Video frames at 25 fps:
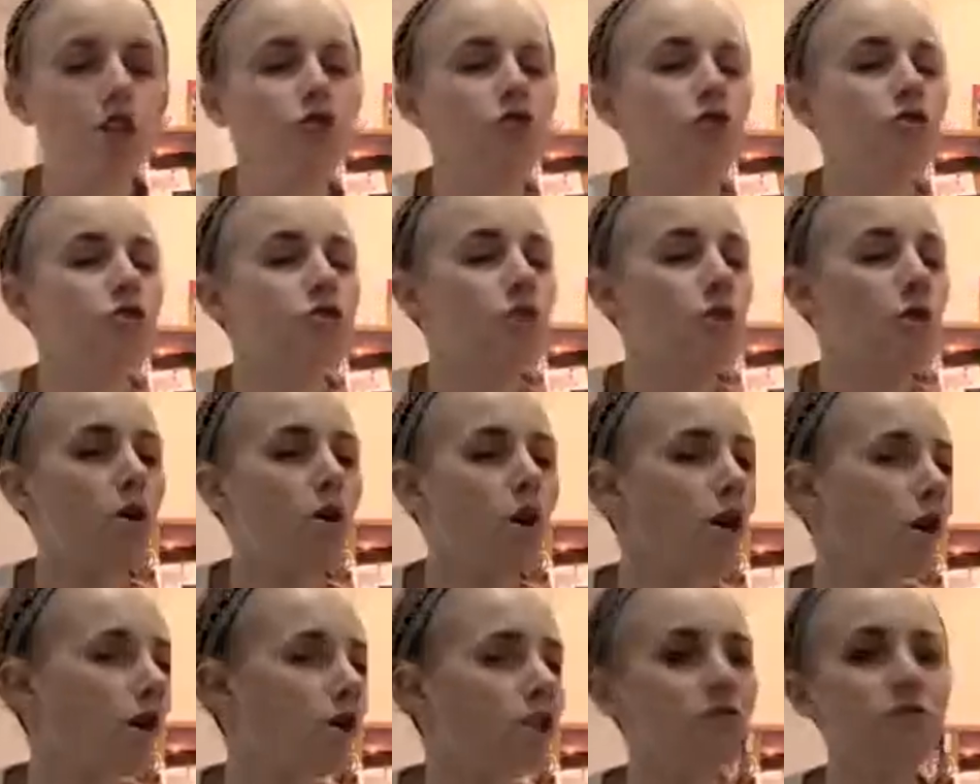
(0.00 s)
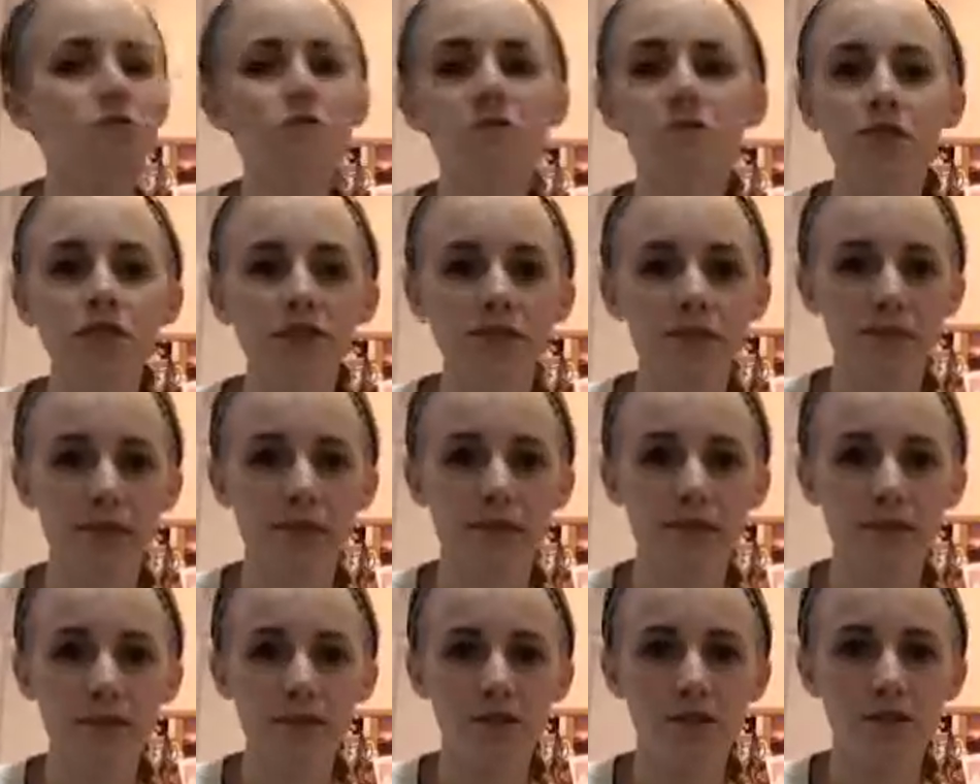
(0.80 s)
So all you need to be
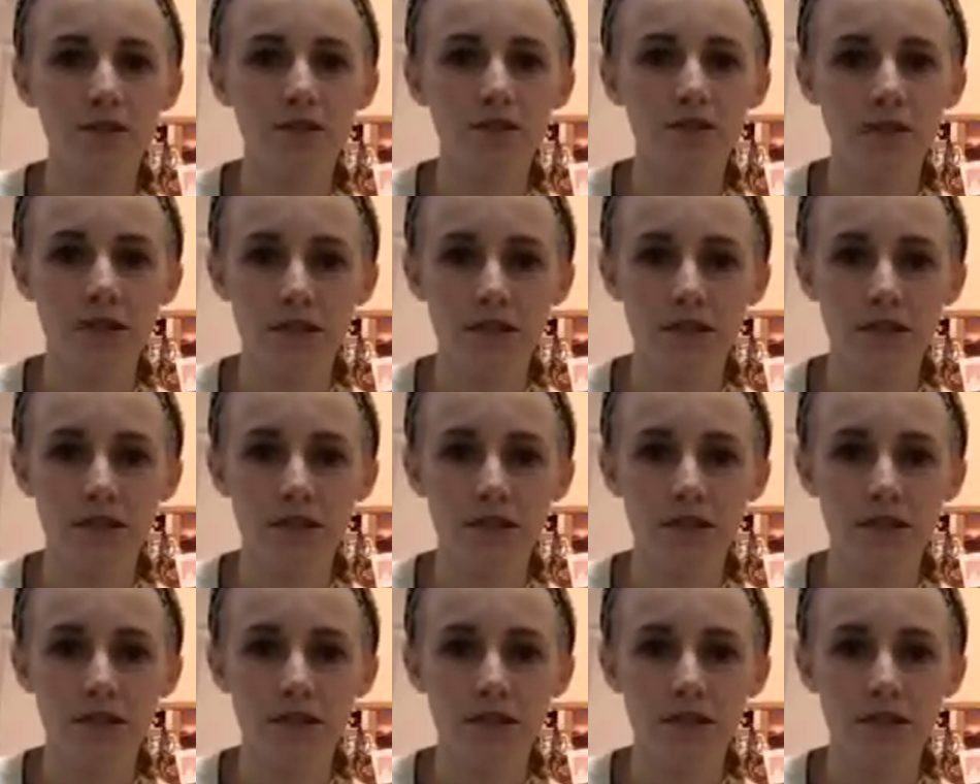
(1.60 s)
able to do